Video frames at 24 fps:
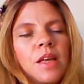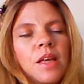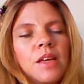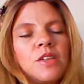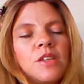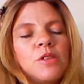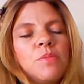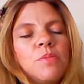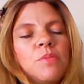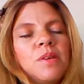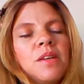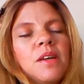
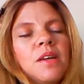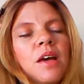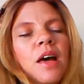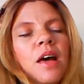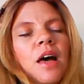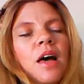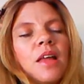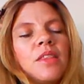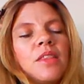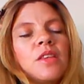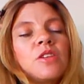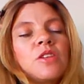To be
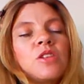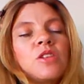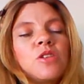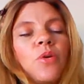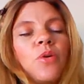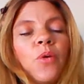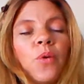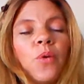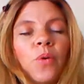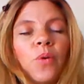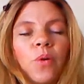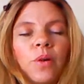the
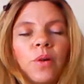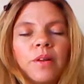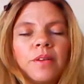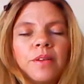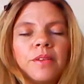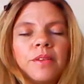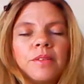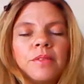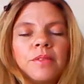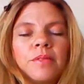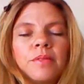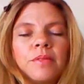soul
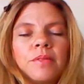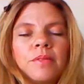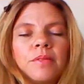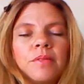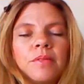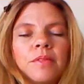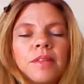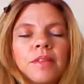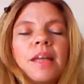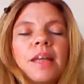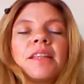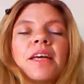
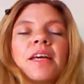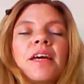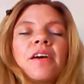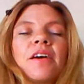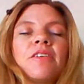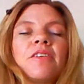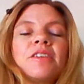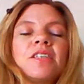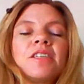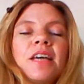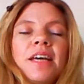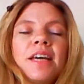that they are
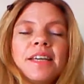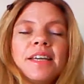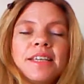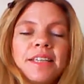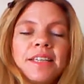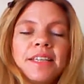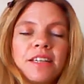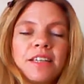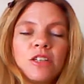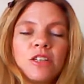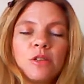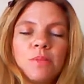
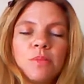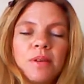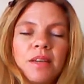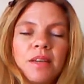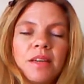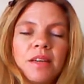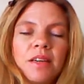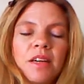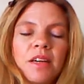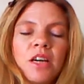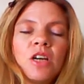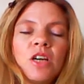intending to
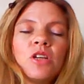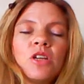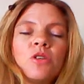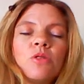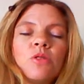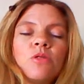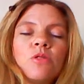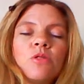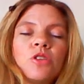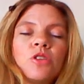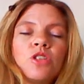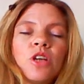be,
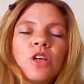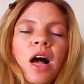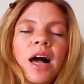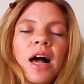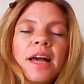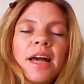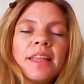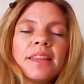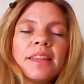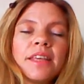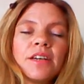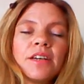to
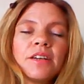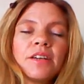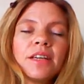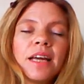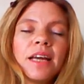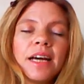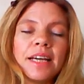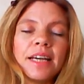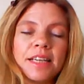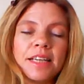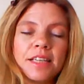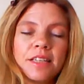shine their
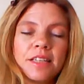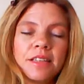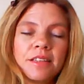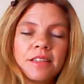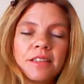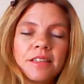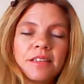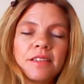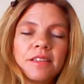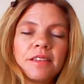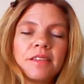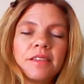light
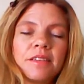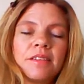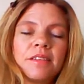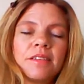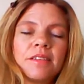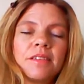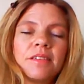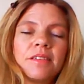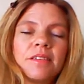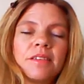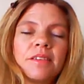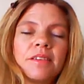
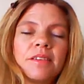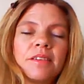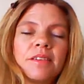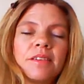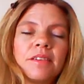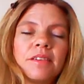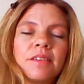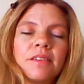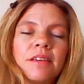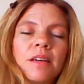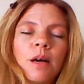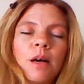
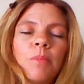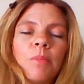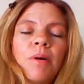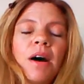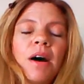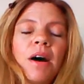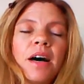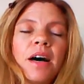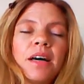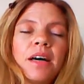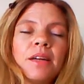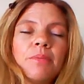
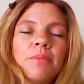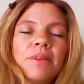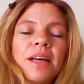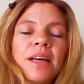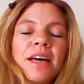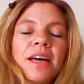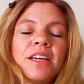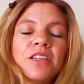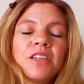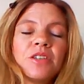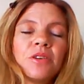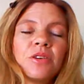upon
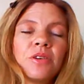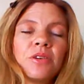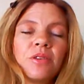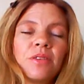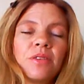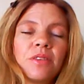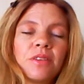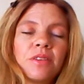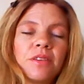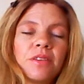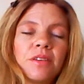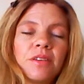planet
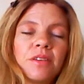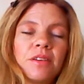Earth.